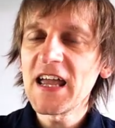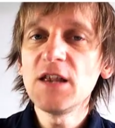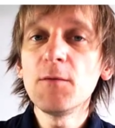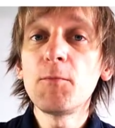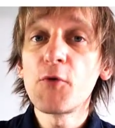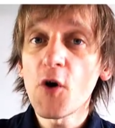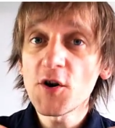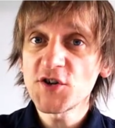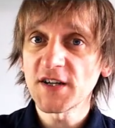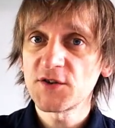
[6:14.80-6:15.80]

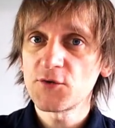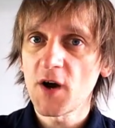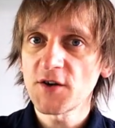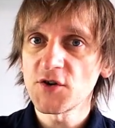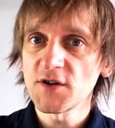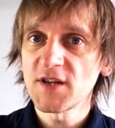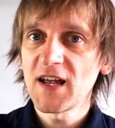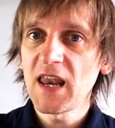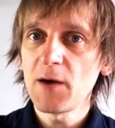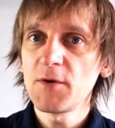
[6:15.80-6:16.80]
in-project structures,
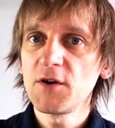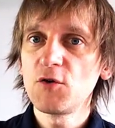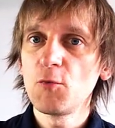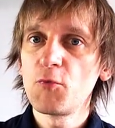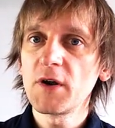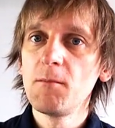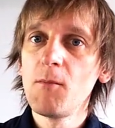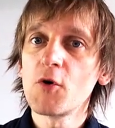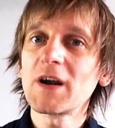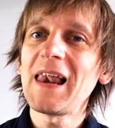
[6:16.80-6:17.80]
allowing you to bring
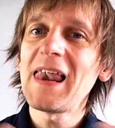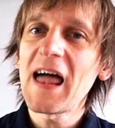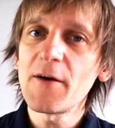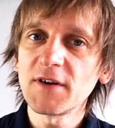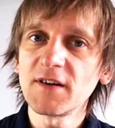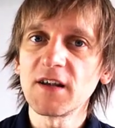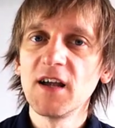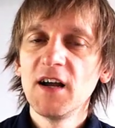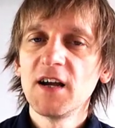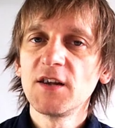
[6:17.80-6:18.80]
more clarity
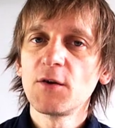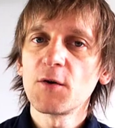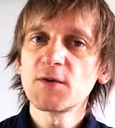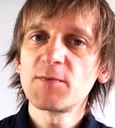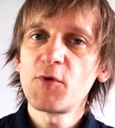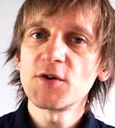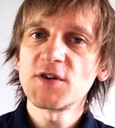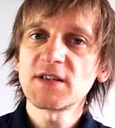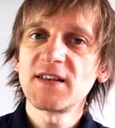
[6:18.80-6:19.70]
into those projects